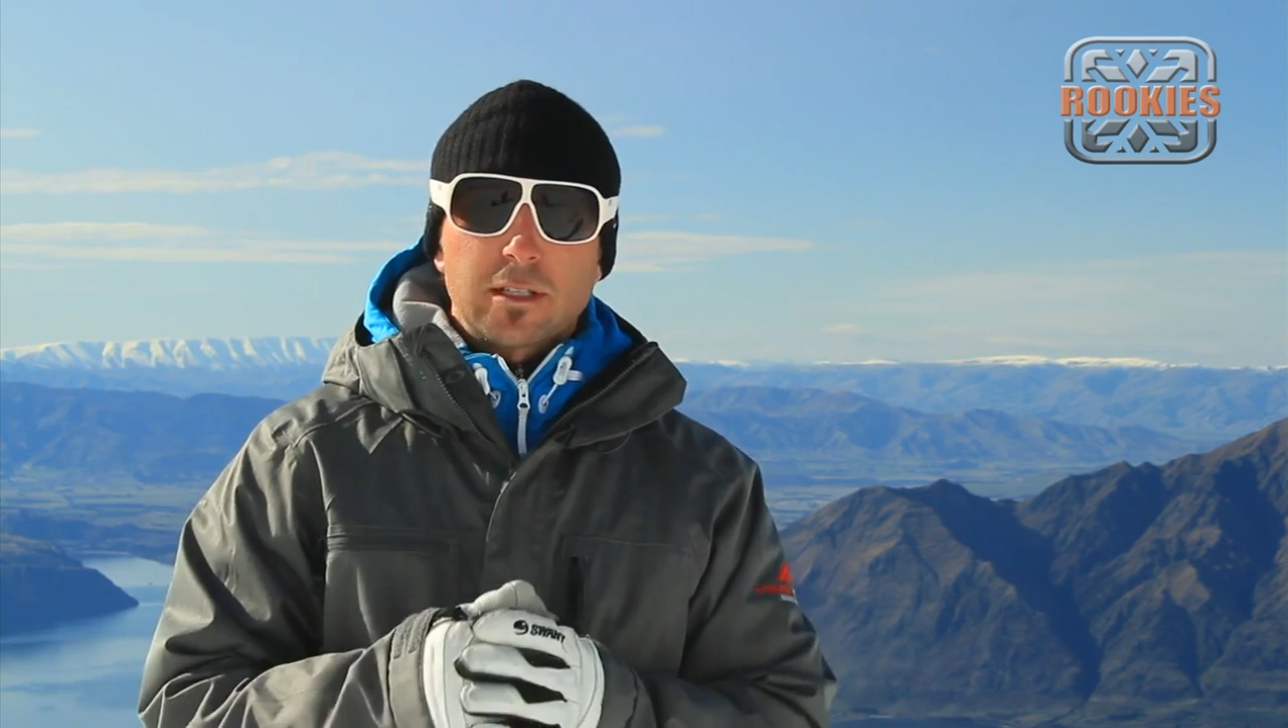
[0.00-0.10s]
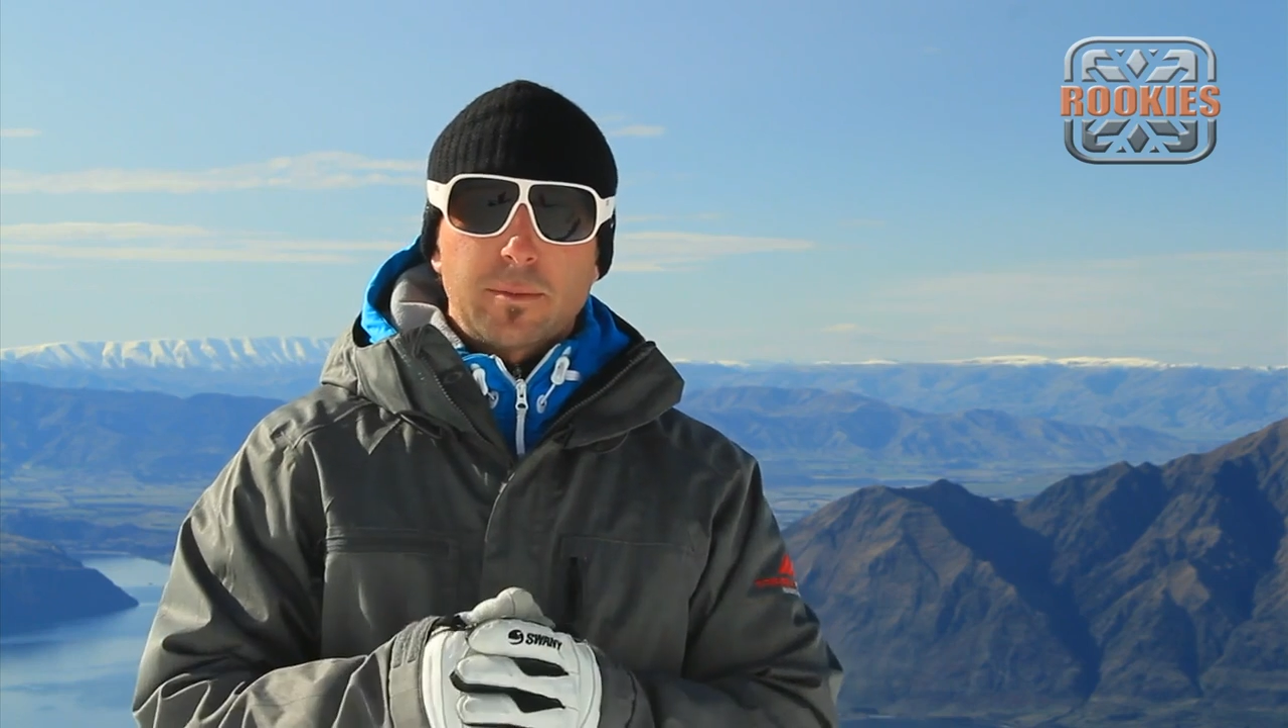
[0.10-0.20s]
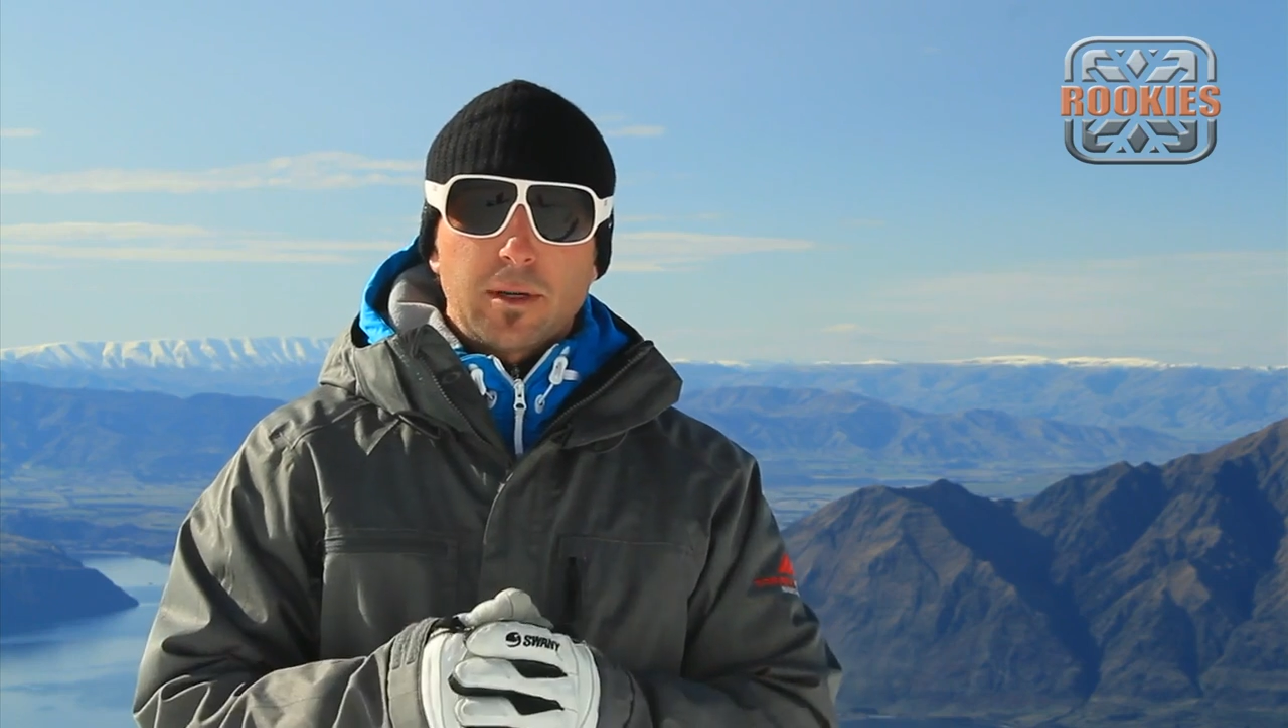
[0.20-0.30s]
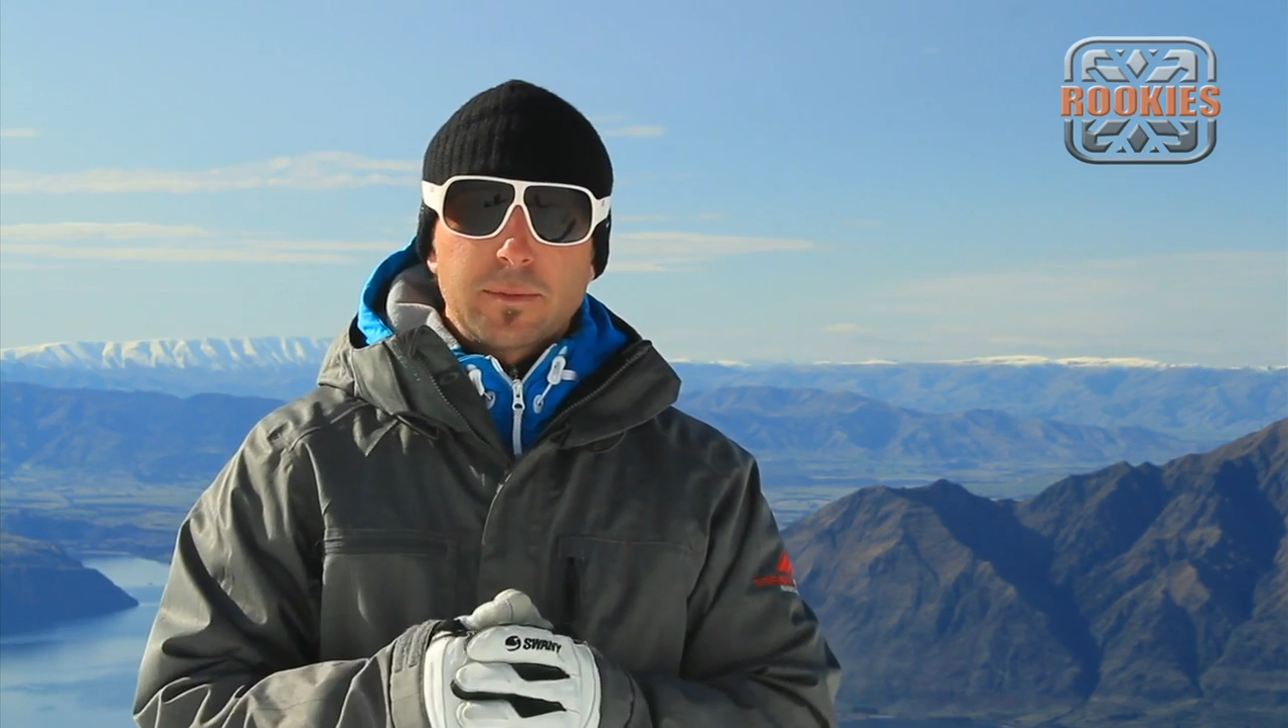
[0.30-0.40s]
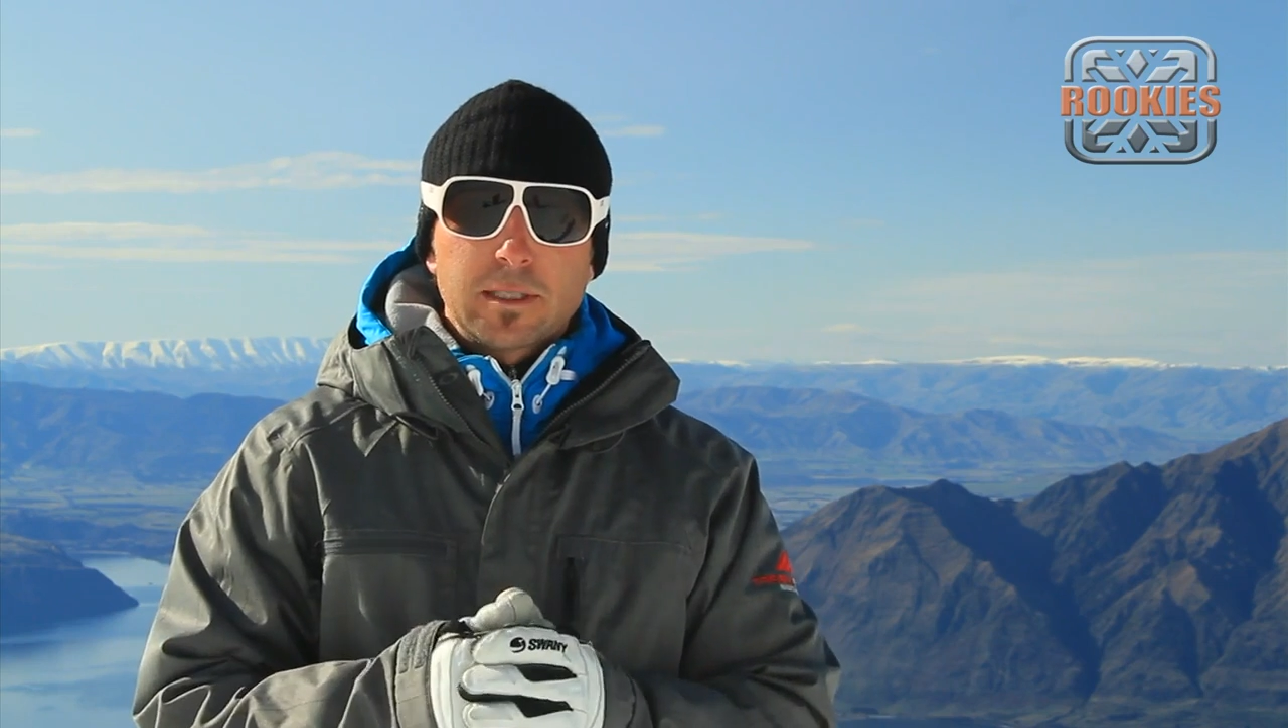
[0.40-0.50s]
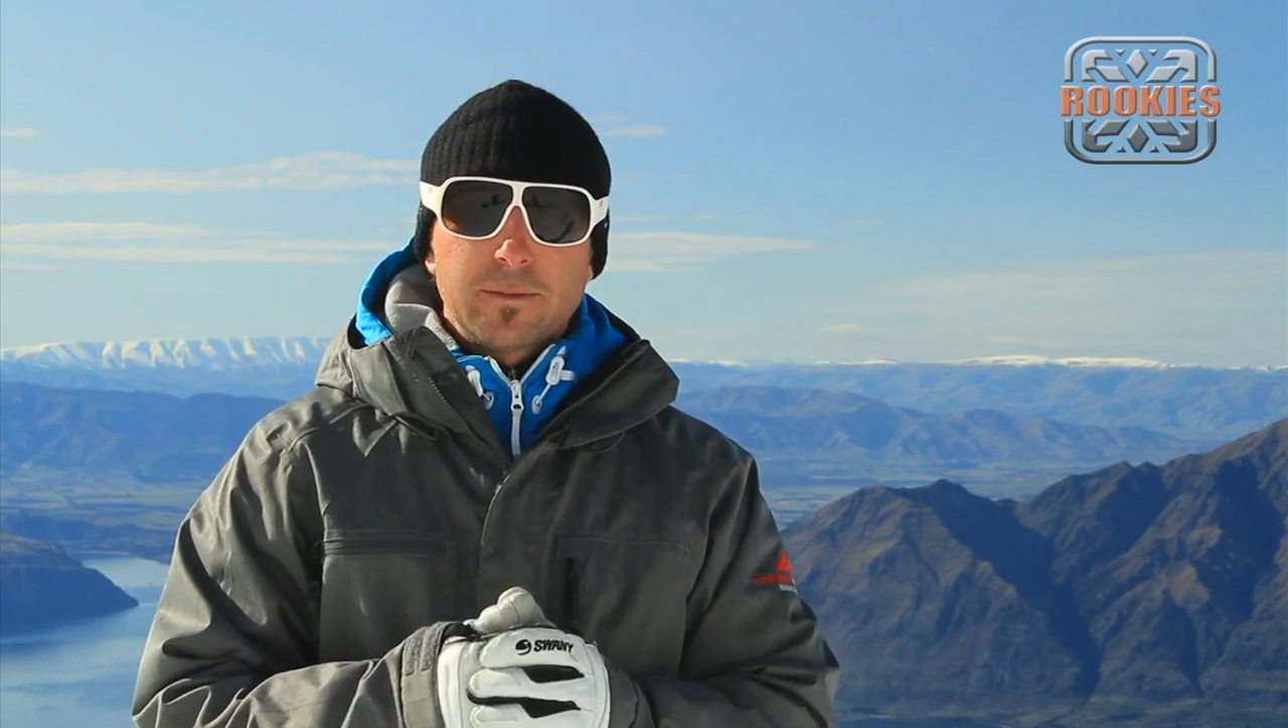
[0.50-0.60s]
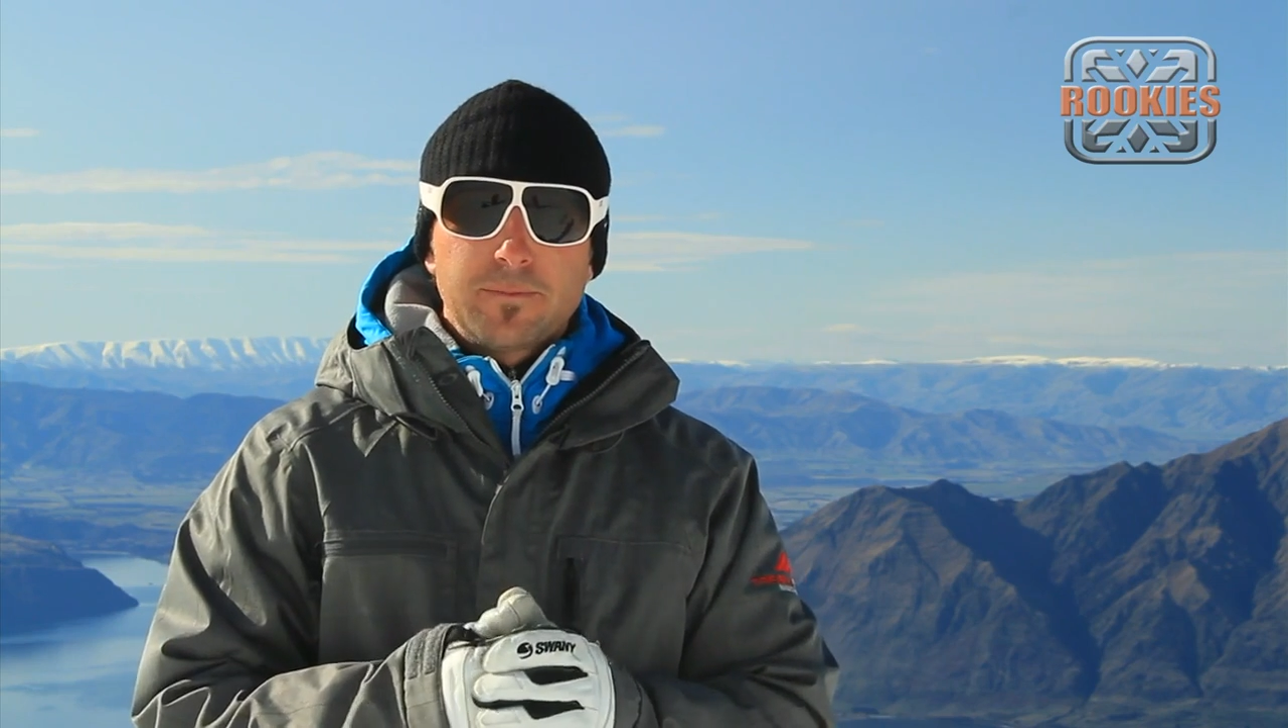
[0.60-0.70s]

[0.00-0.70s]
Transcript: and bumps.